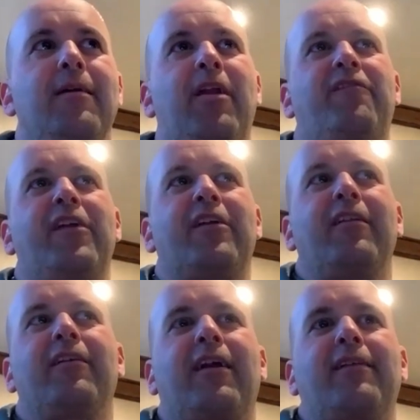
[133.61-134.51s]
But I figured,
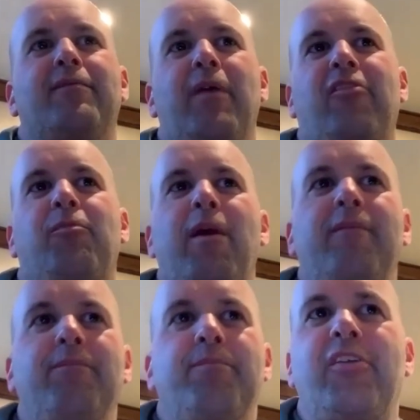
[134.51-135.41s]
look, I'd
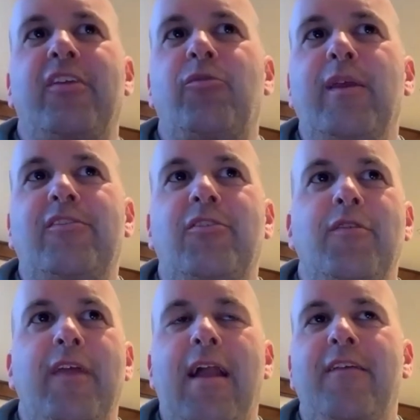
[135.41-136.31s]
spend 6 weeks doing that.